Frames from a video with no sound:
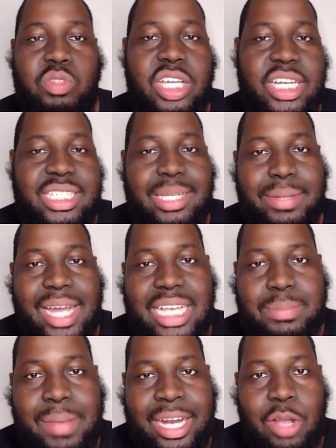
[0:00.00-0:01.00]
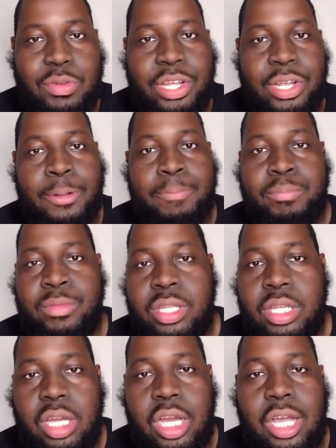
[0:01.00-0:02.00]
it was good to see them guys back out there,
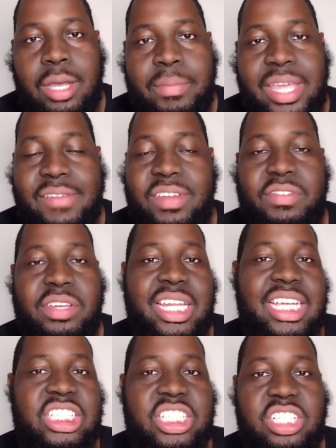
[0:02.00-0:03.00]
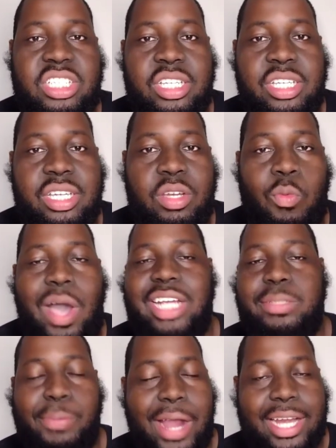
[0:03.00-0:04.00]
um, even if it is just to
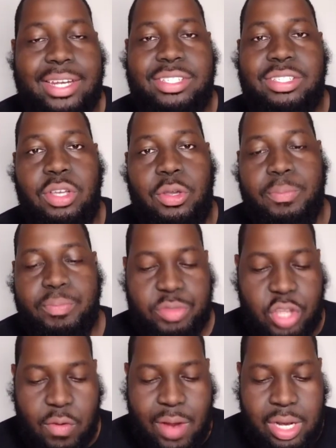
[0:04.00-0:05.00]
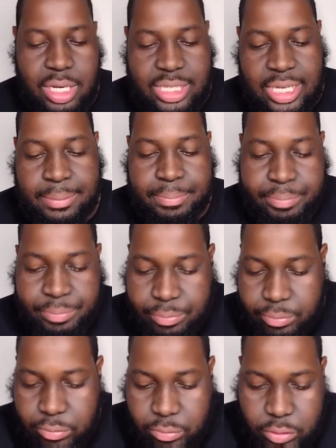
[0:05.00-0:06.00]
watch practice. So they're around the team.
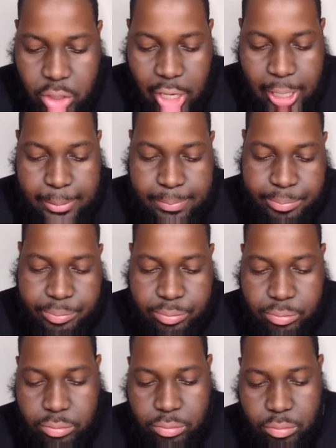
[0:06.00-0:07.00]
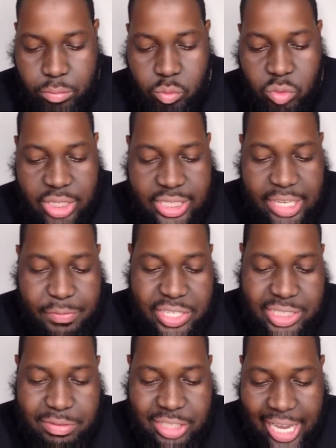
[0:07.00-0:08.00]
All right.
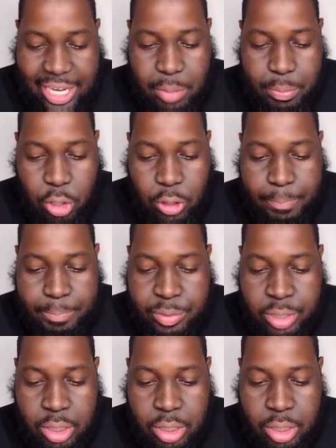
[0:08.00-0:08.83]
Defensive side of the ball,